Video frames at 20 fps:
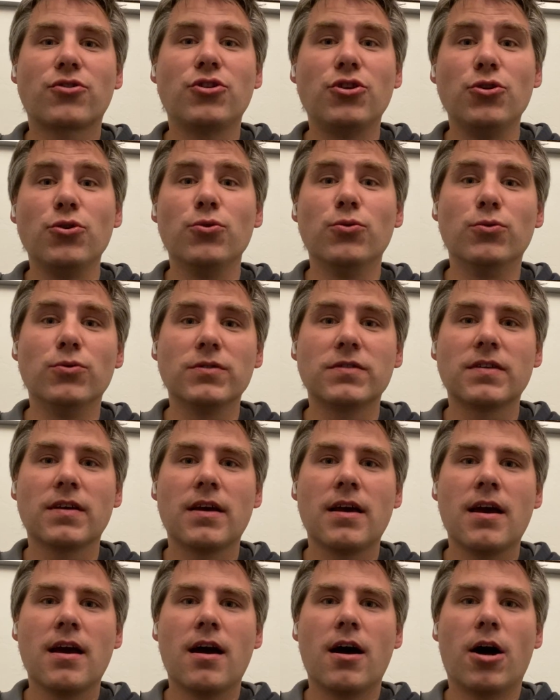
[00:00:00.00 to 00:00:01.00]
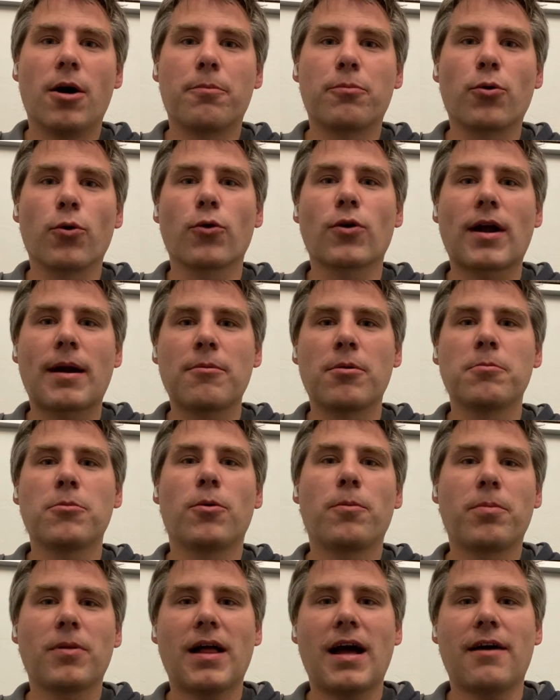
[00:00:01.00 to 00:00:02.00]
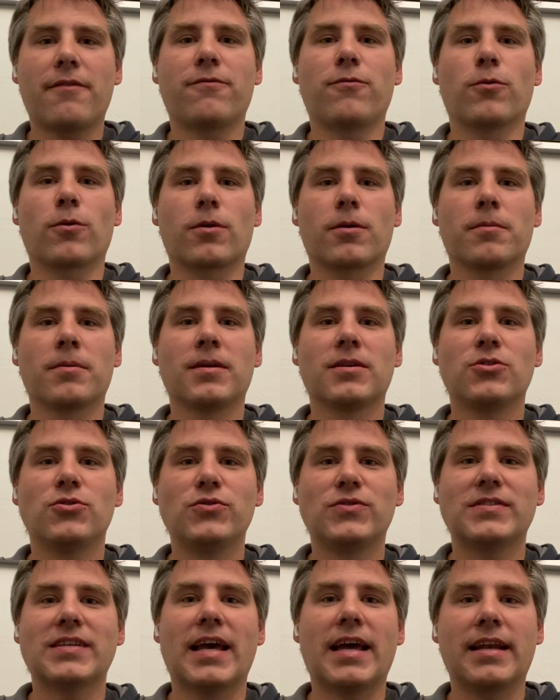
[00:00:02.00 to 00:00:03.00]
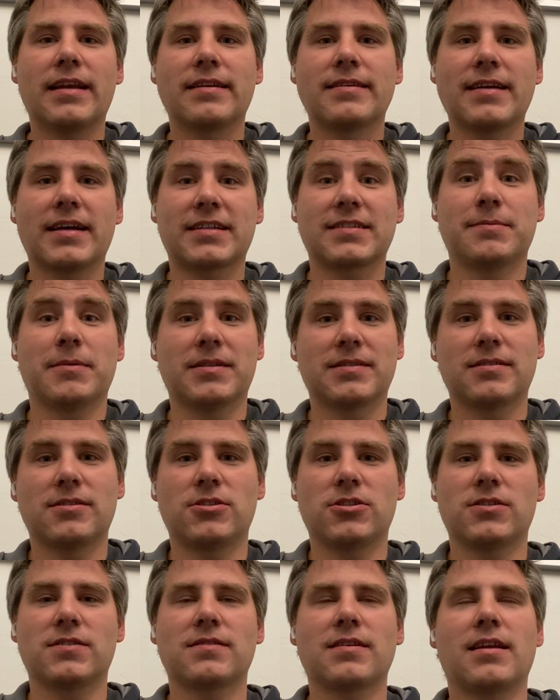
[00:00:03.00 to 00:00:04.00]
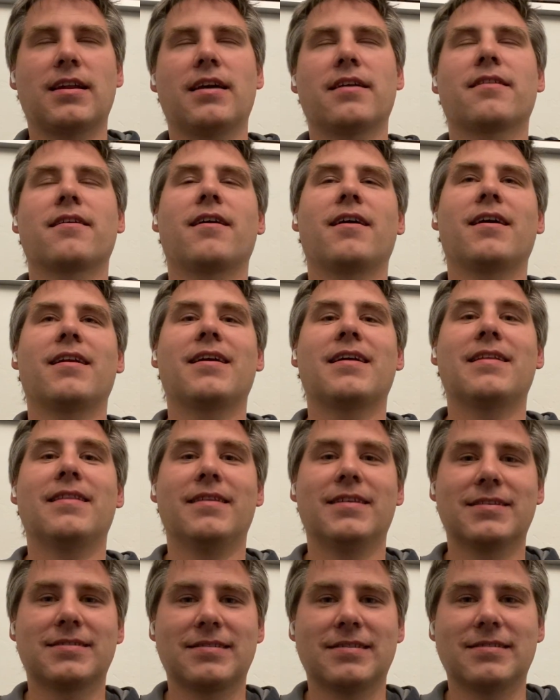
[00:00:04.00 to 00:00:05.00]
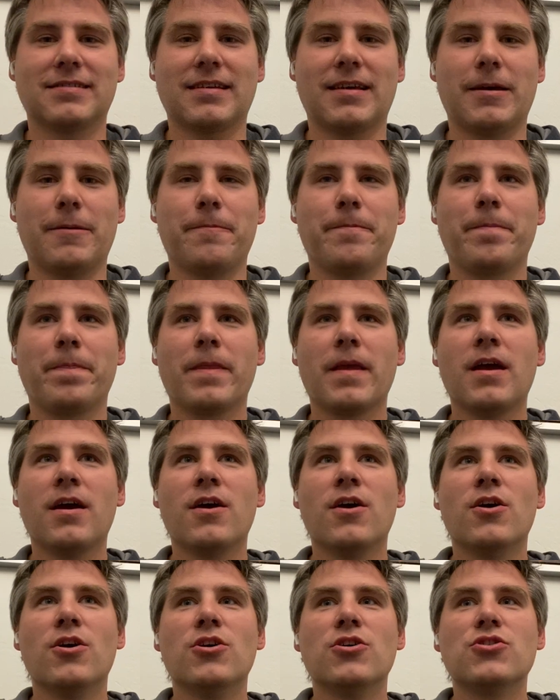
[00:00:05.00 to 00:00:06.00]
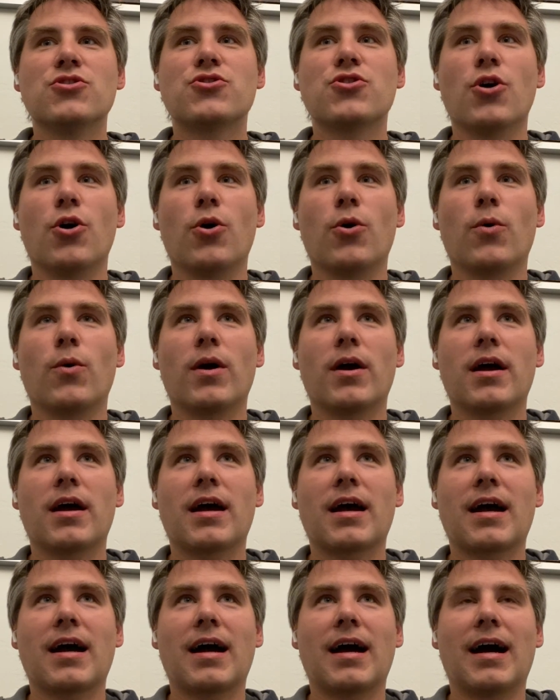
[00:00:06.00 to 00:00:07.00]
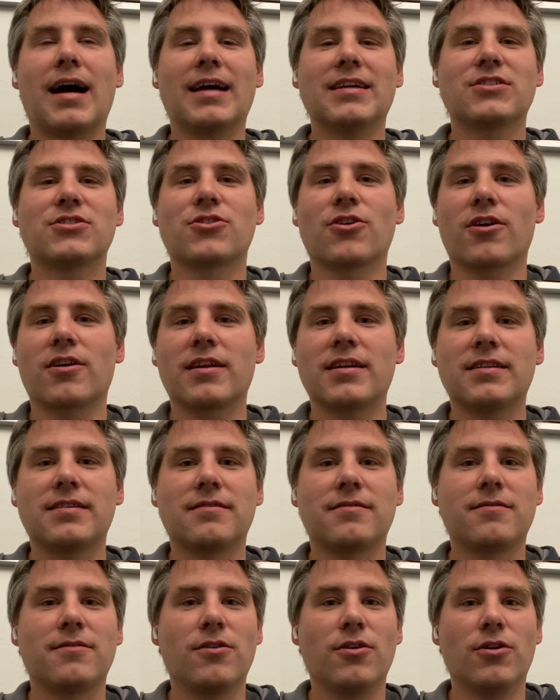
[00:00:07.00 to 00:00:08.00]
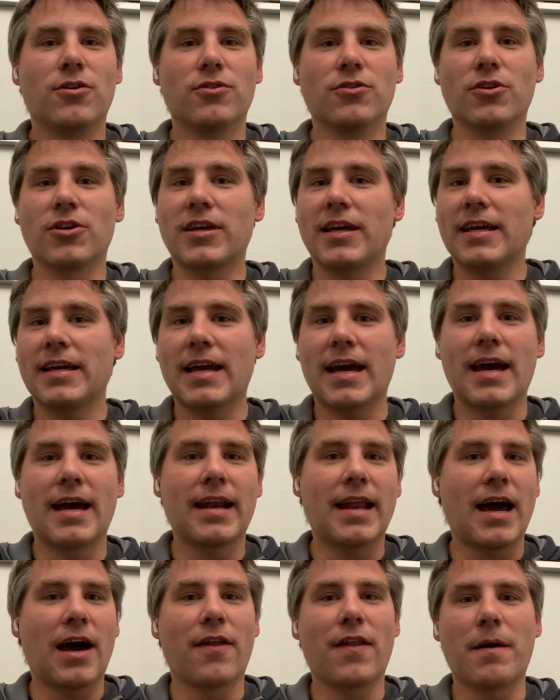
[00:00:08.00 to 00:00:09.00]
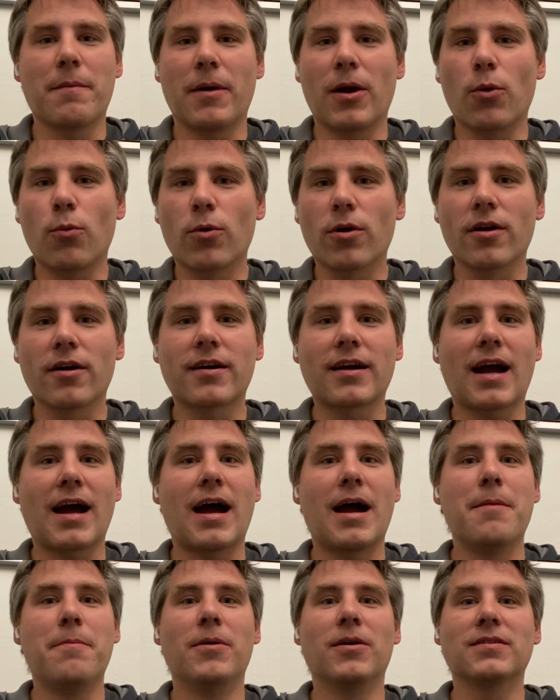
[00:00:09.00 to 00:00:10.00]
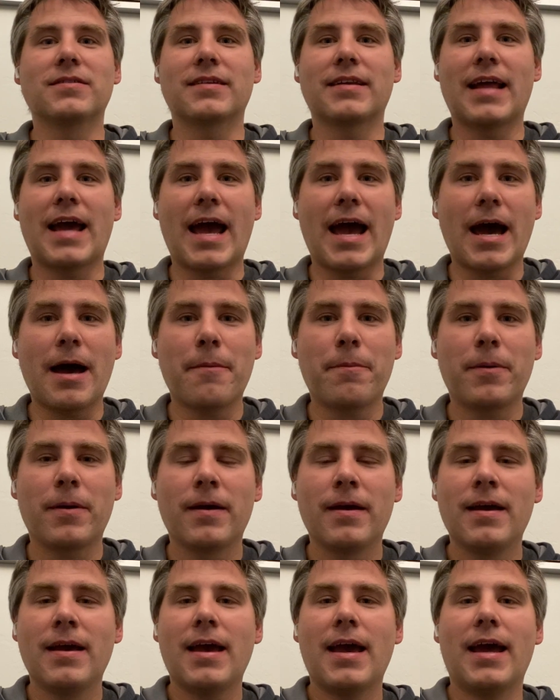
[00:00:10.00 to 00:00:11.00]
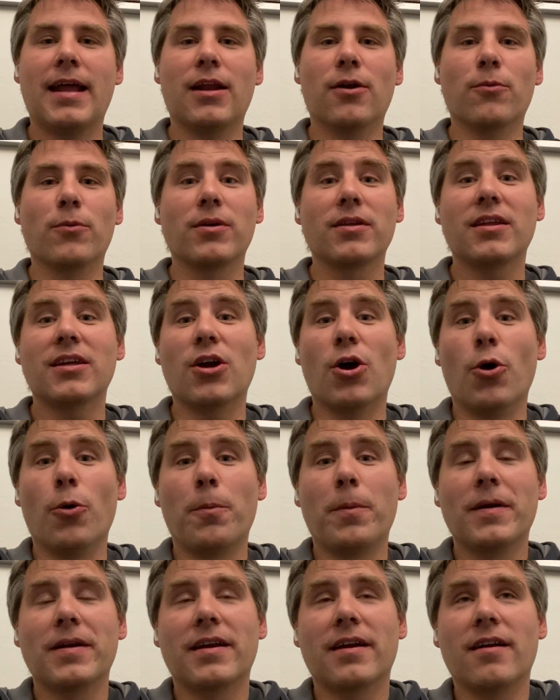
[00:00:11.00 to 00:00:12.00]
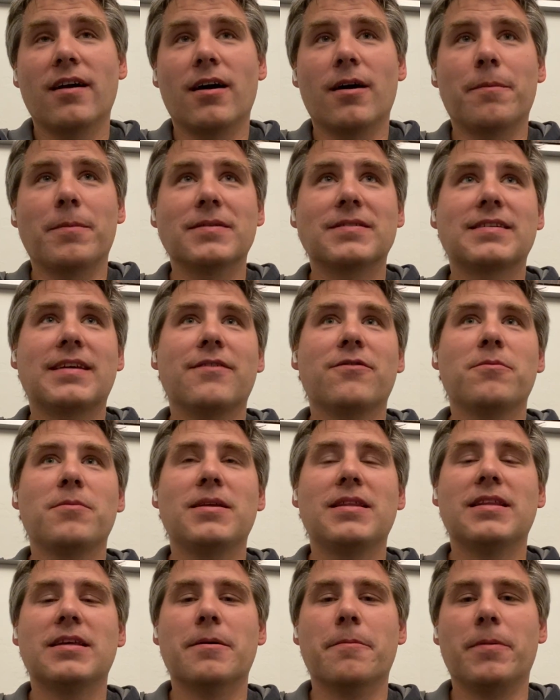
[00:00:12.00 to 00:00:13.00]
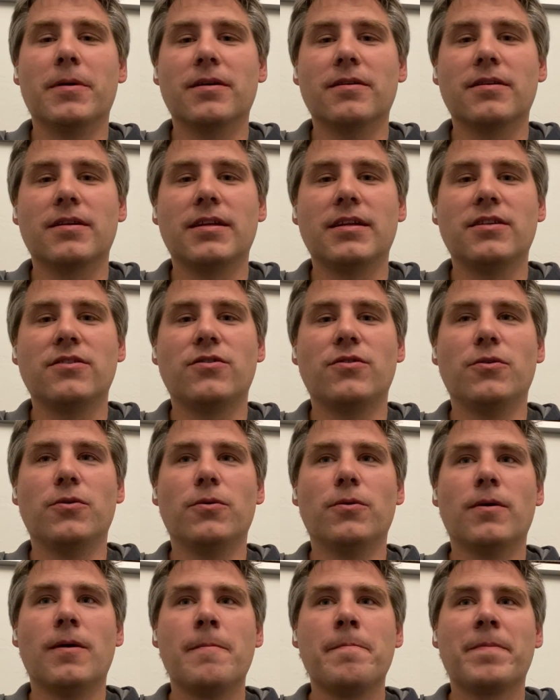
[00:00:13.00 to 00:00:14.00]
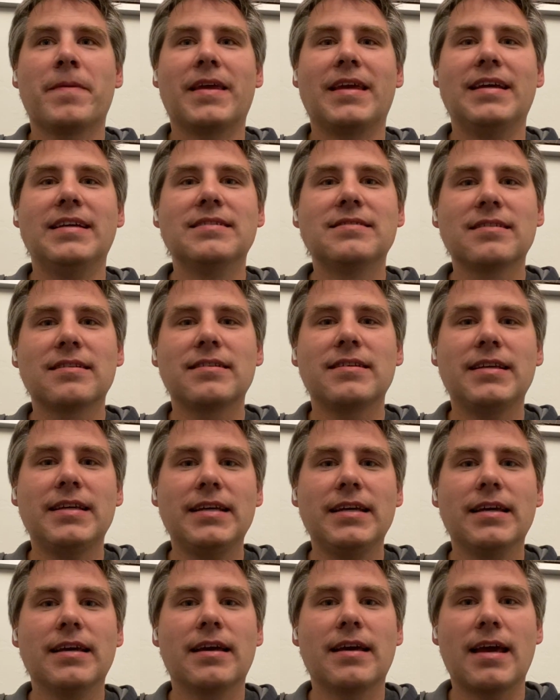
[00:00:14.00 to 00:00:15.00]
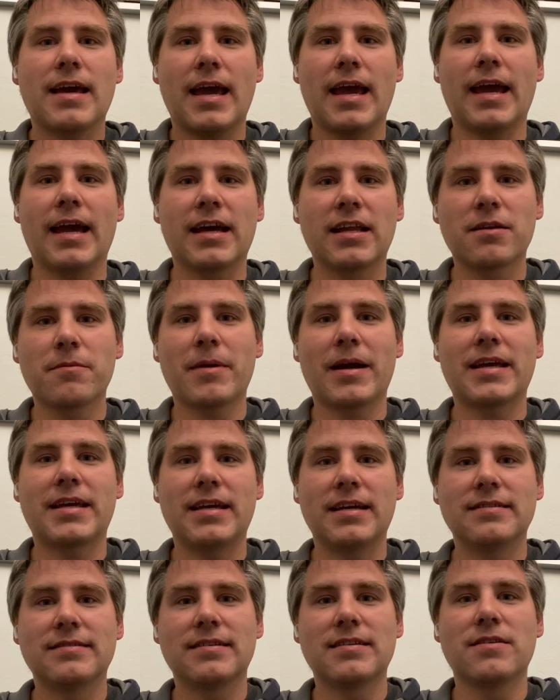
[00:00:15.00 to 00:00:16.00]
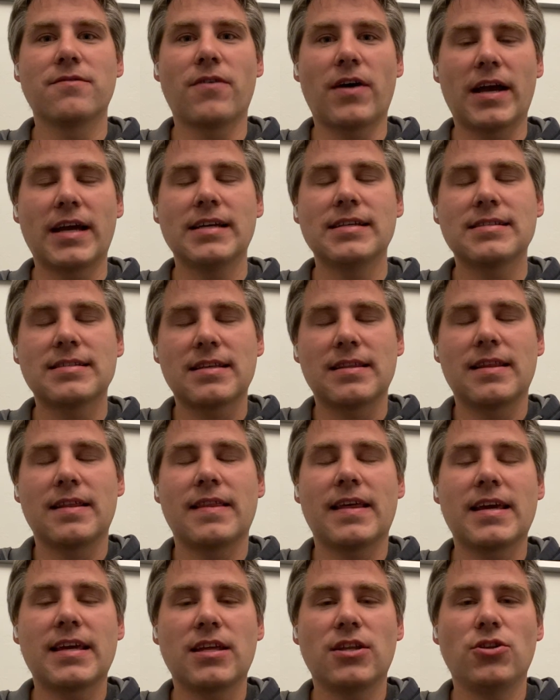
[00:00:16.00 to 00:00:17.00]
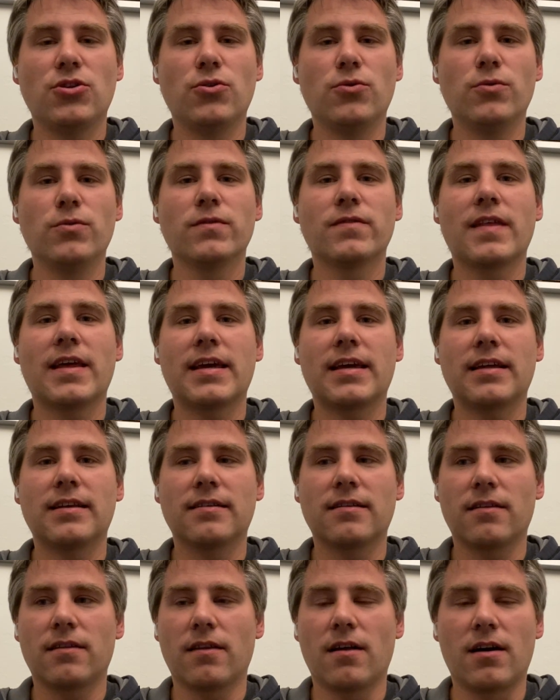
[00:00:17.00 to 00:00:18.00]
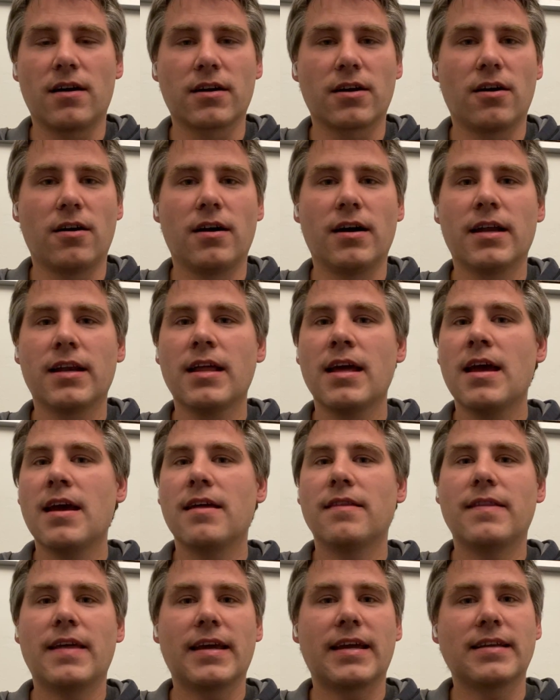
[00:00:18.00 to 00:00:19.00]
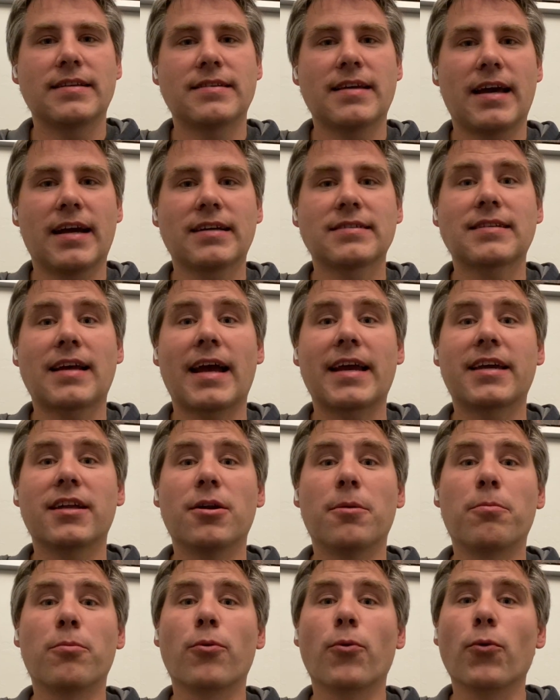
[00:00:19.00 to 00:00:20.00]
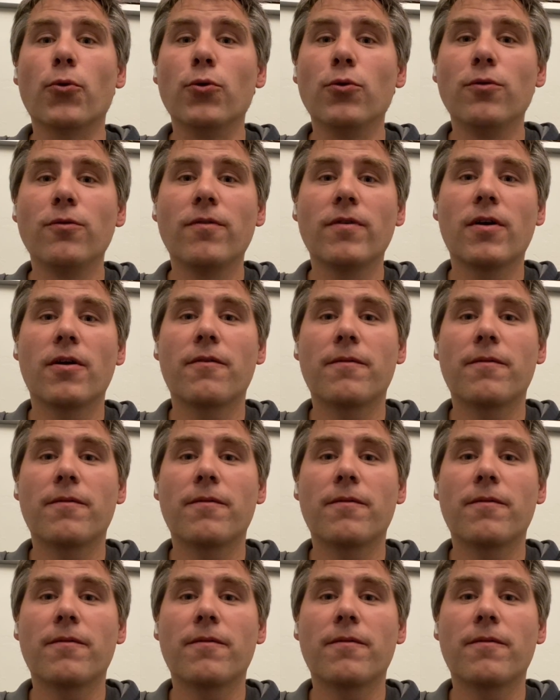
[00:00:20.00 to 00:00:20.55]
use a programmable platform to send text messages. And I thought, this is it. So I started looking at how that might work. I built an app and it really opened it up. It's given me the ability to easily hand my kids a device and that they can use. They can log on, they can text. I can approve